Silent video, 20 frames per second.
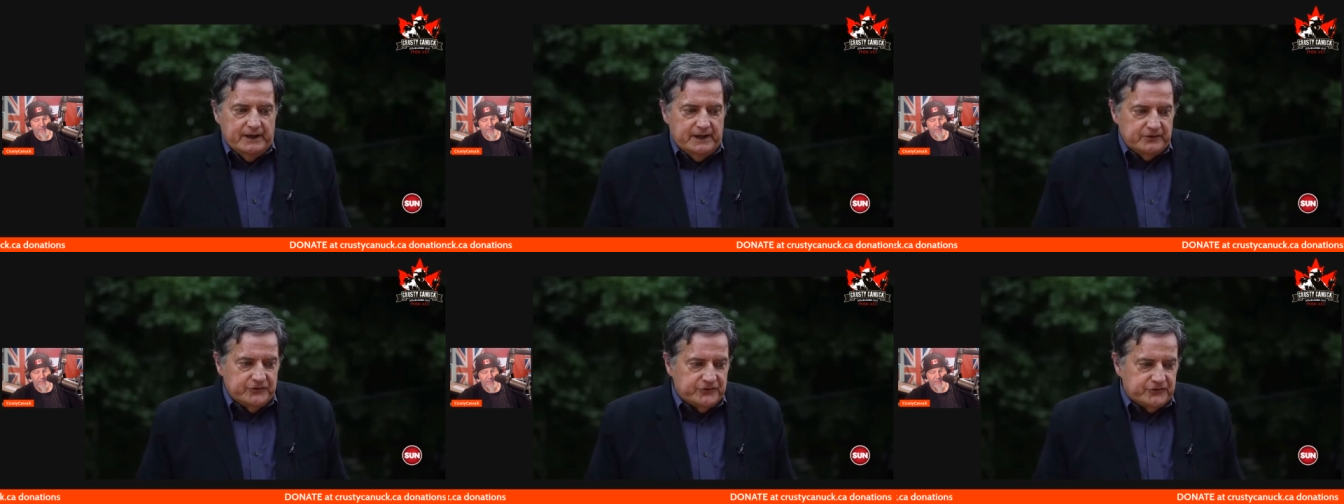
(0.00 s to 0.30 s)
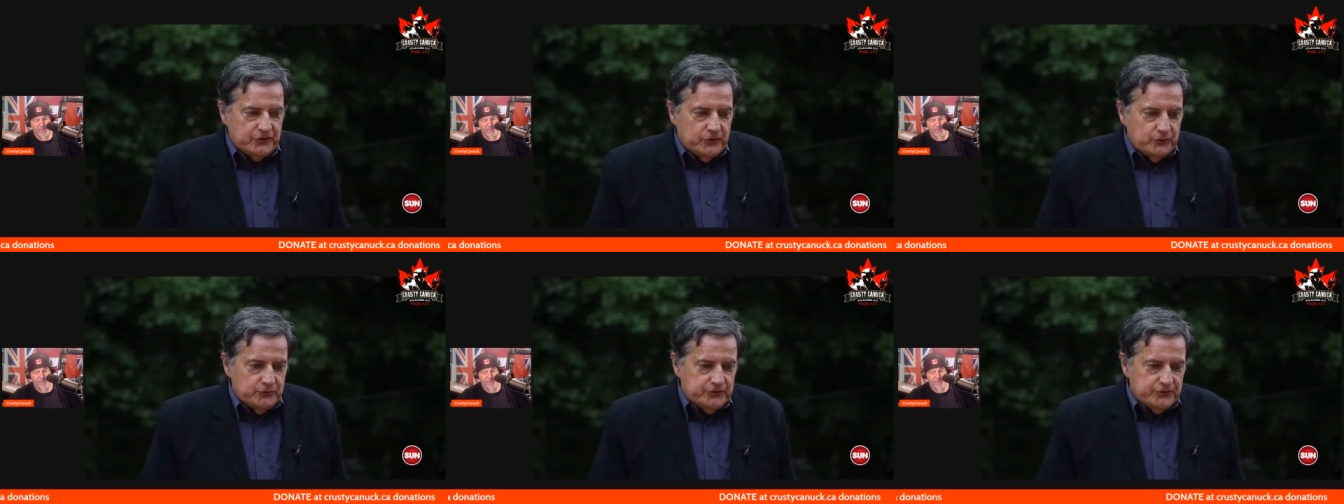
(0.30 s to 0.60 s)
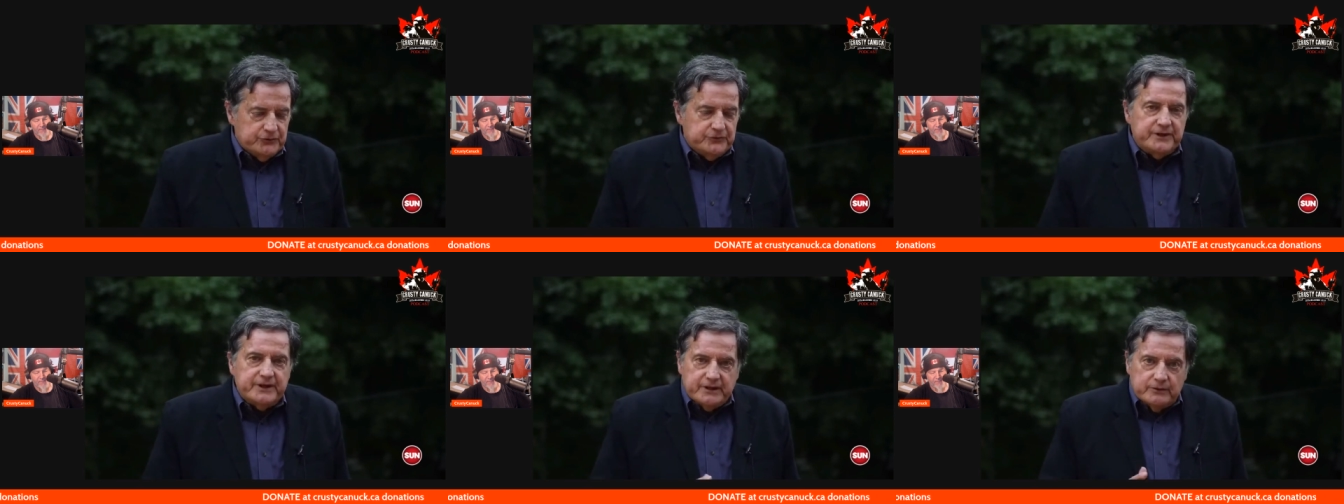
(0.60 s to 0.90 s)
And so,
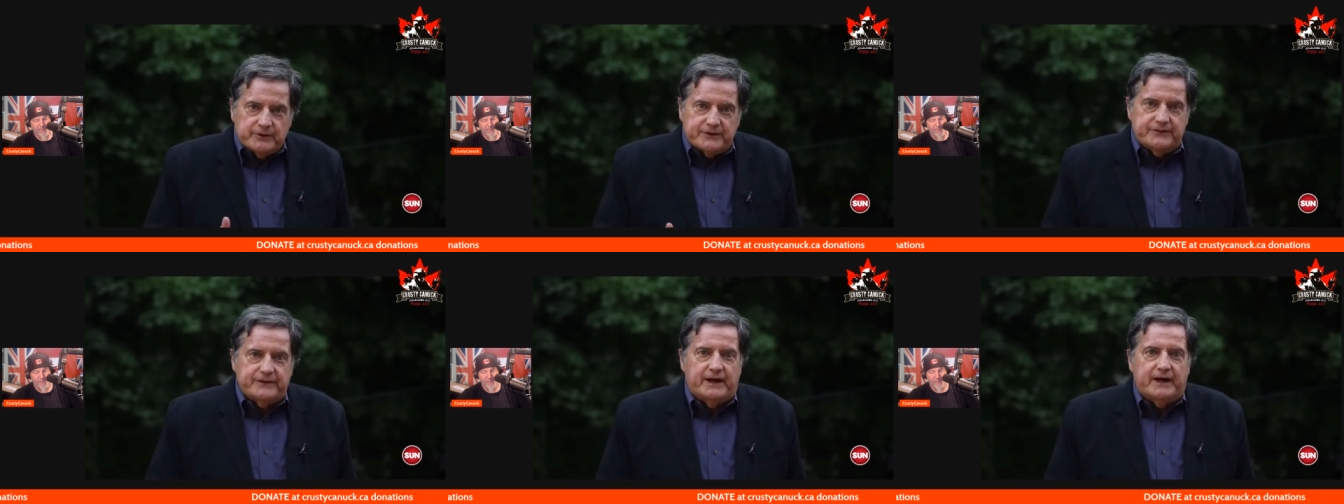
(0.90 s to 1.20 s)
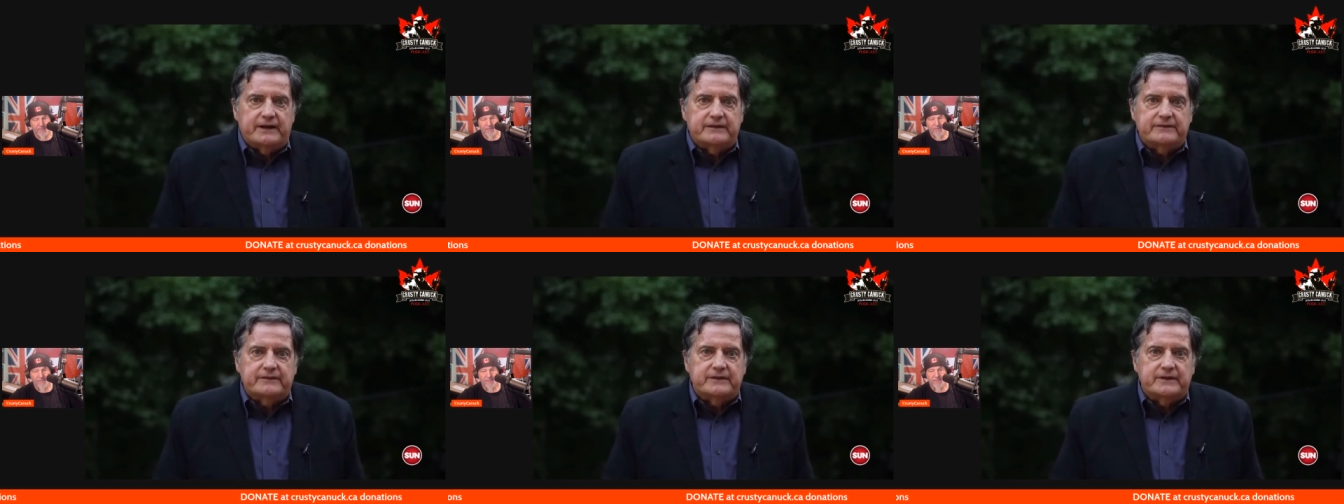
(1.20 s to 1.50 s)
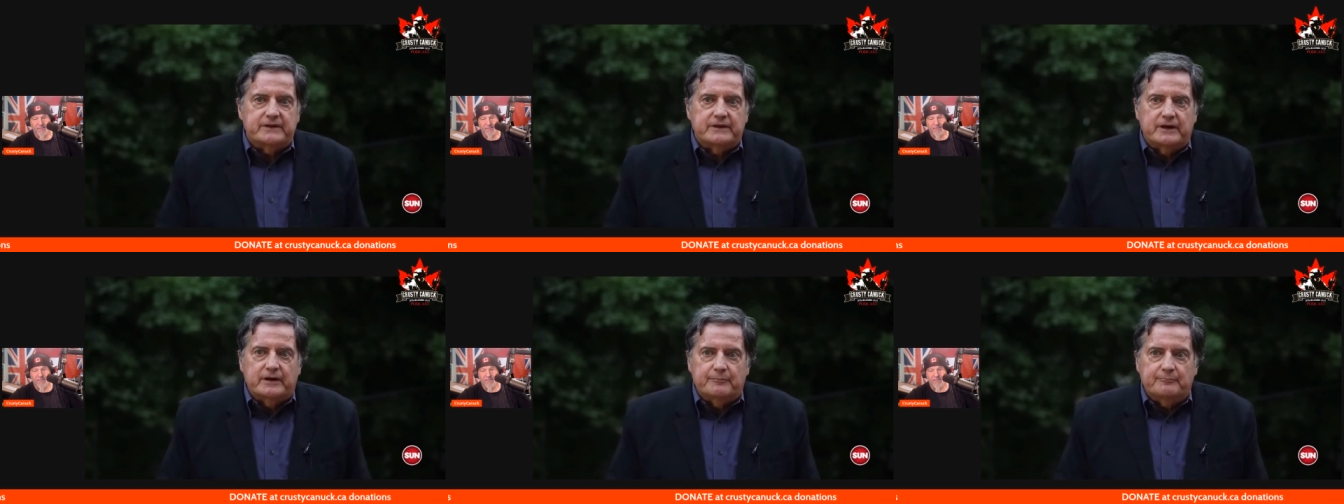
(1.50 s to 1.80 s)
to deal with that,
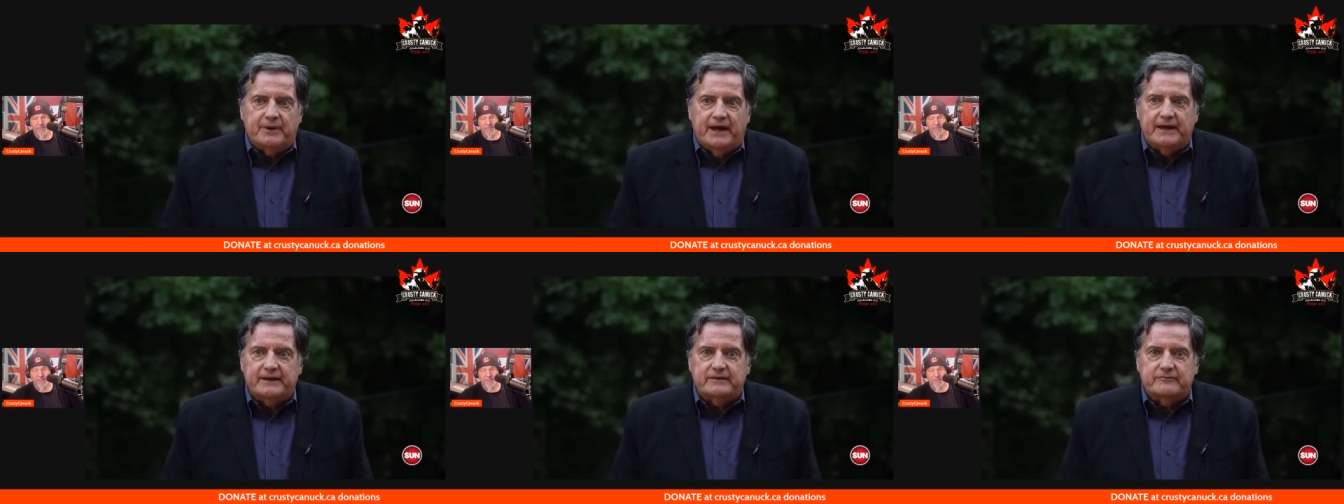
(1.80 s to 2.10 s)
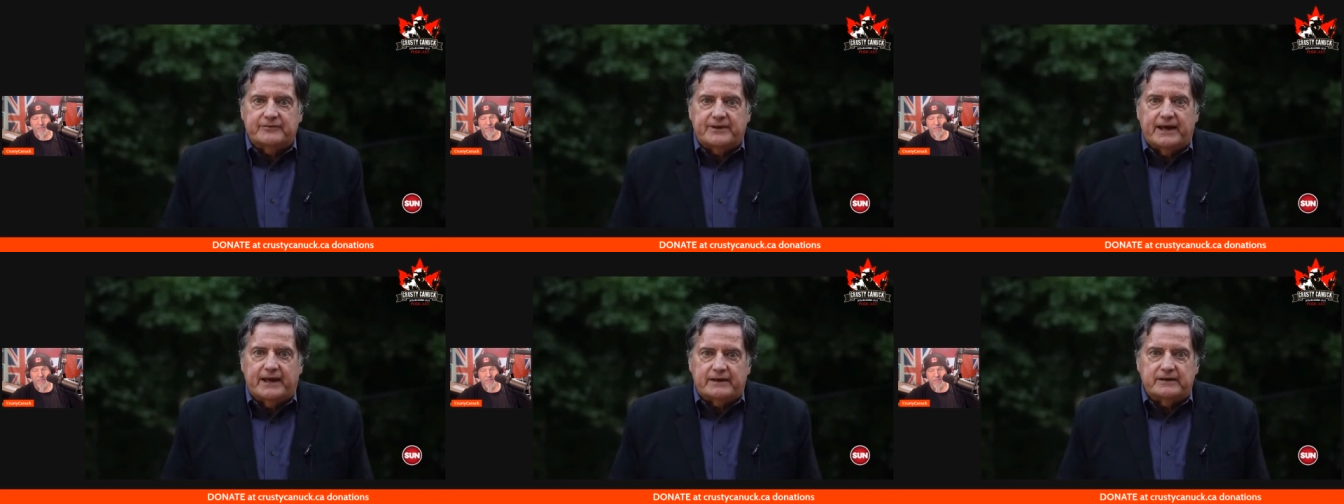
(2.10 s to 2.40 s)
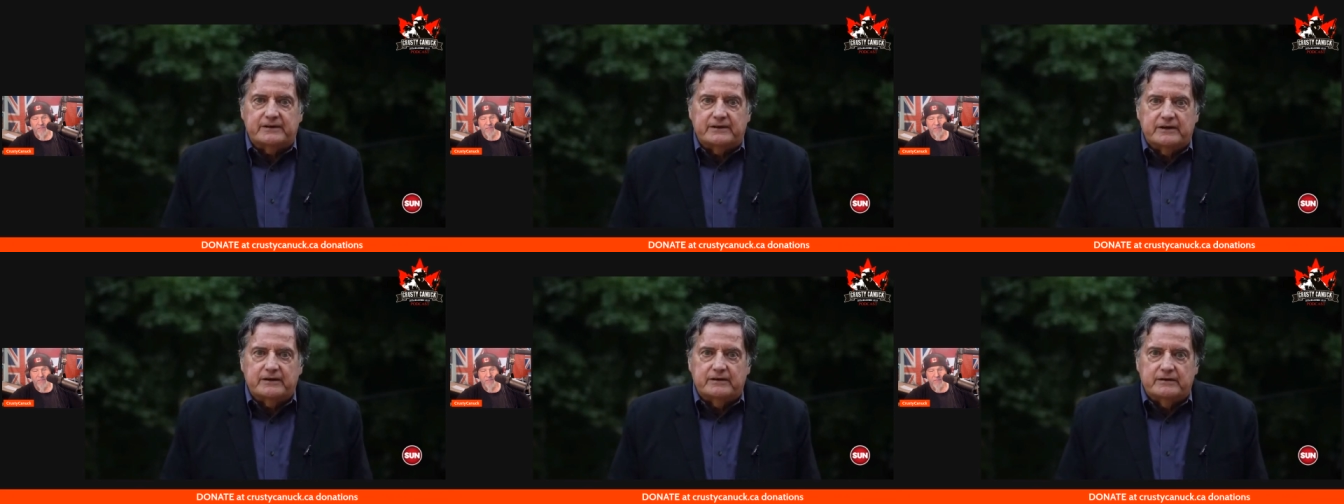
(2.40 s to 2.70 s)
the uh, Bank of
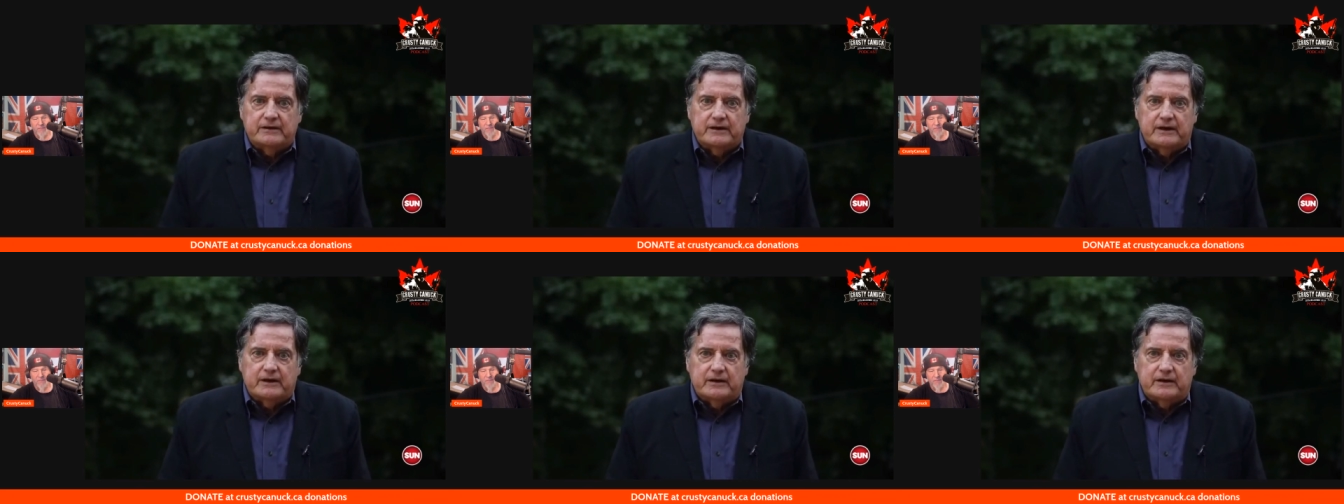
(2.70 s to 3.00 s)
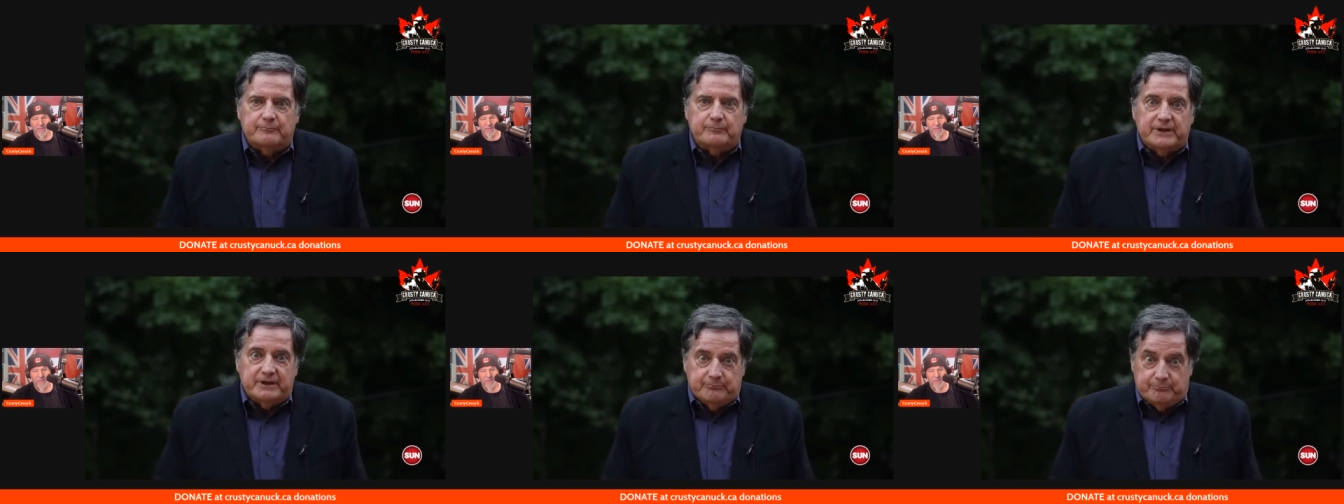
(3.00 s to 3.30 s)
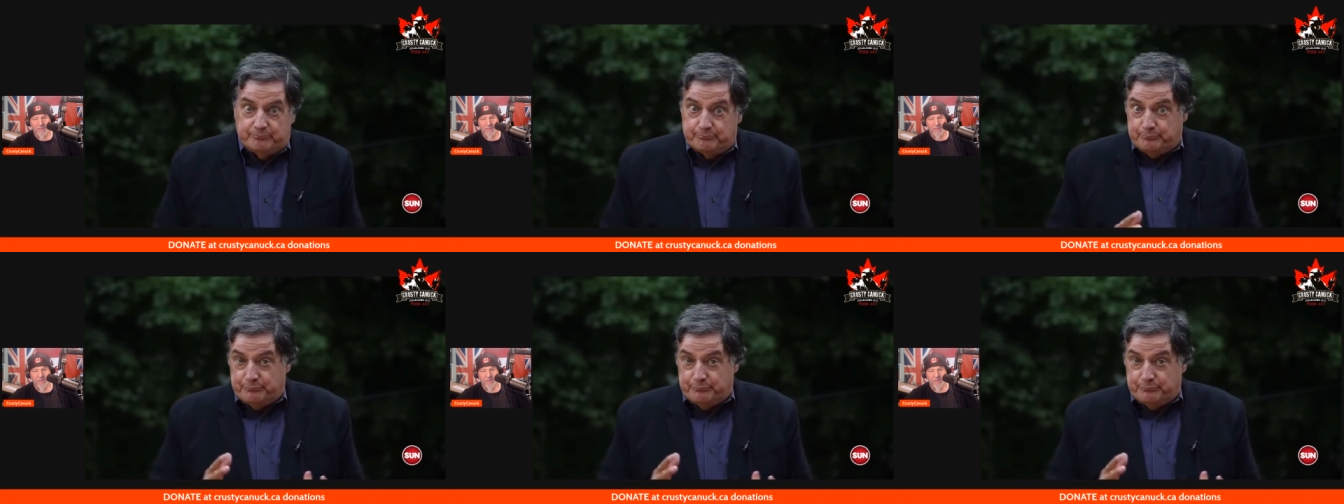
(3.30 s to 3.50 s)
Canada, uh,